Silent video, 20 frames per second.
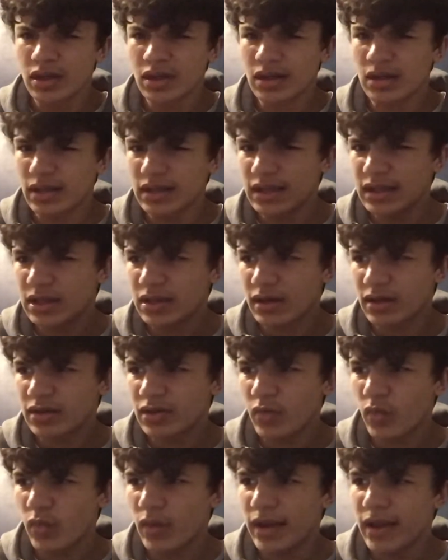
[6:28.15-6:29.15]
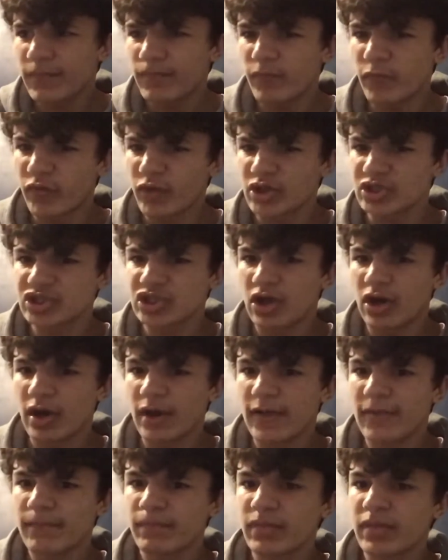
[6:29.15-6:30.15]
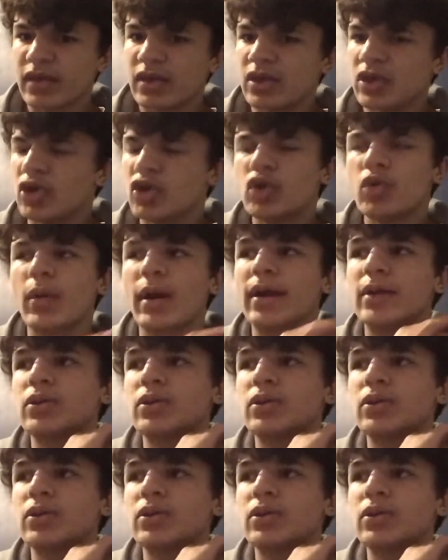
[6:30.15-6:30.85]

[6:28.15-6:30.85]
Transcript: Like, he's like the weird rich guy who has